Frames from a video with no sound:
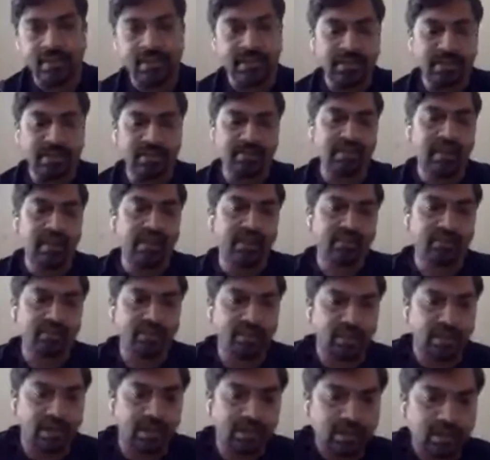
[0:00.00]
Yes, that is
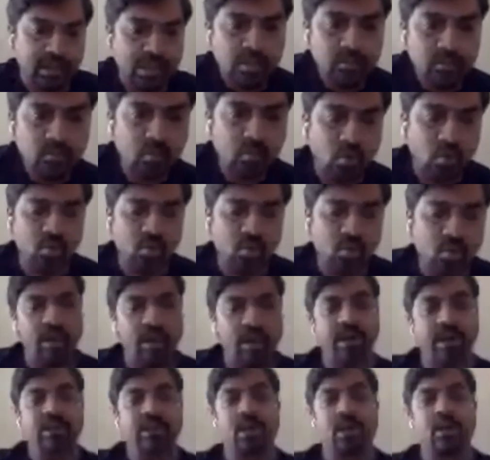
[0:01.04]
correct. So
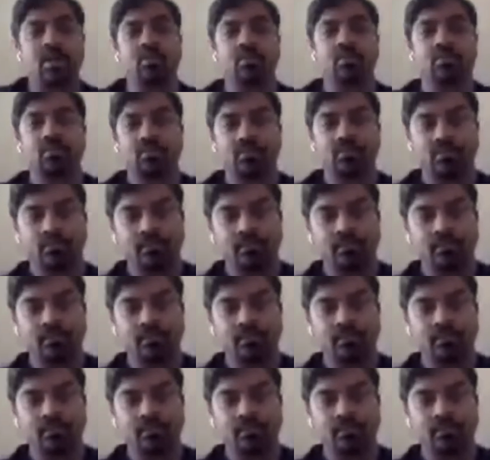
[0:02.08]
right now